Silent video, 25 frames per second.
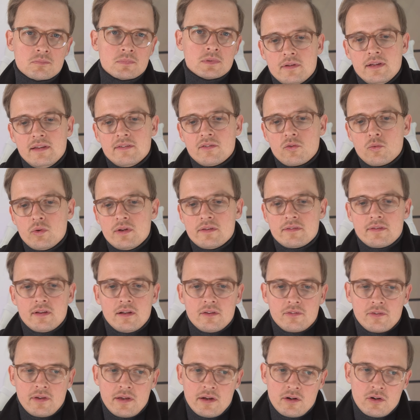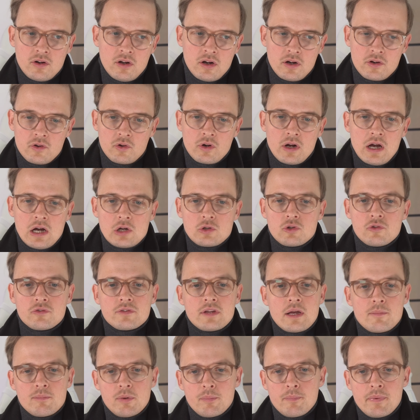These green cells here are your
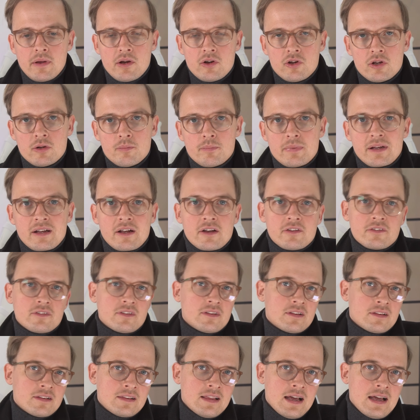out-of-sample period because